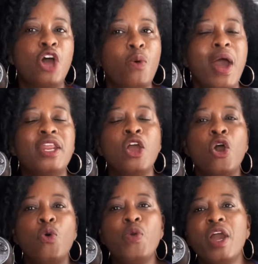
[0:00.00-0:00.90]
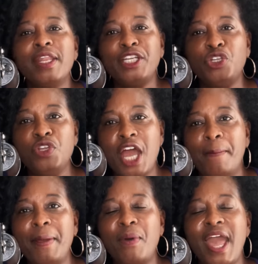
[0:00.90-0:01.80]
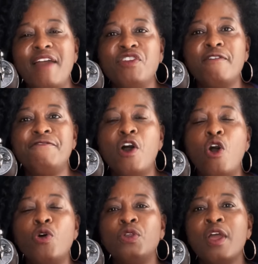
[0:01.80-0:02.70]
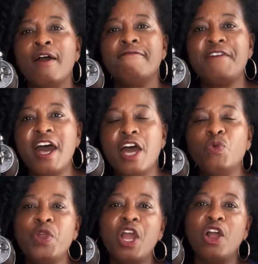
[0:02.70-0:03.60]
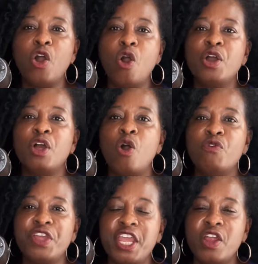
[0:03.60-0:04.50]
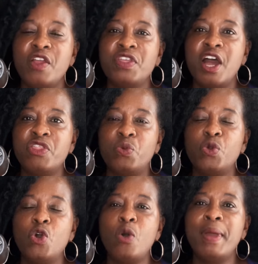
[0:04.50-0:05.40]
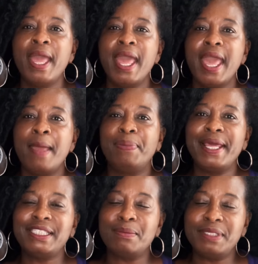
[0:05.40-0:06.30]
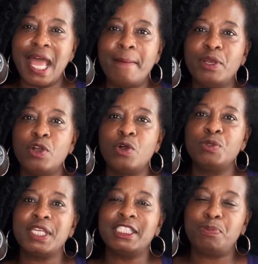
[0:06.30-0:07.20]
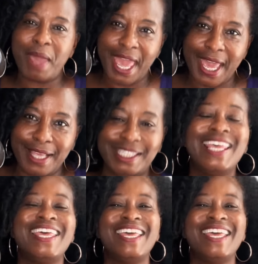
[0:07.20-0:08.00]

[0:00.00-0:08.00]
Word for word: know what? We're going to let you young people have your phone fun. We're going to go on over here in the other room and play some dominoes and spades.